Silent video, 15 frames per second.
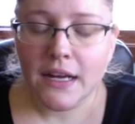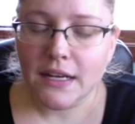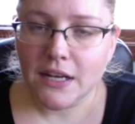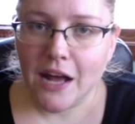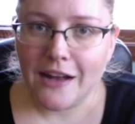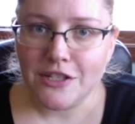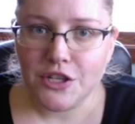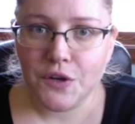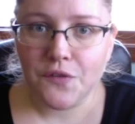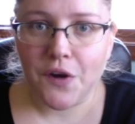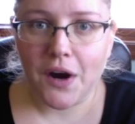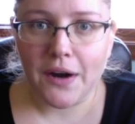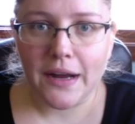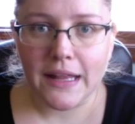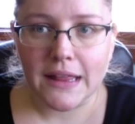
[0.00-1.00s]
not too
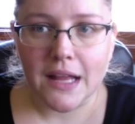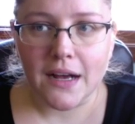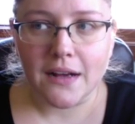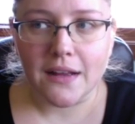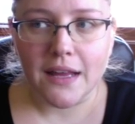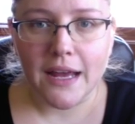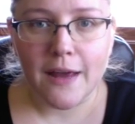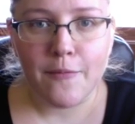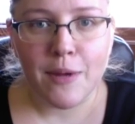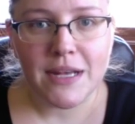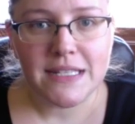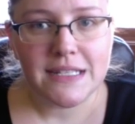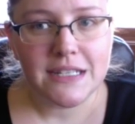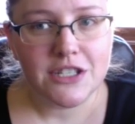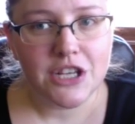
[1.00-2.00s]
far in, luckily, and my
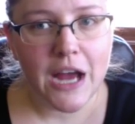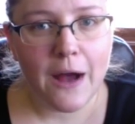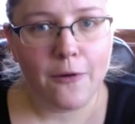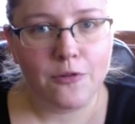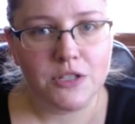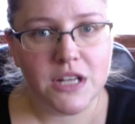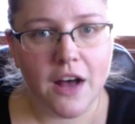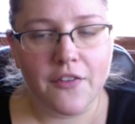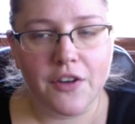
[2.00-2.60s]
stitch count was off,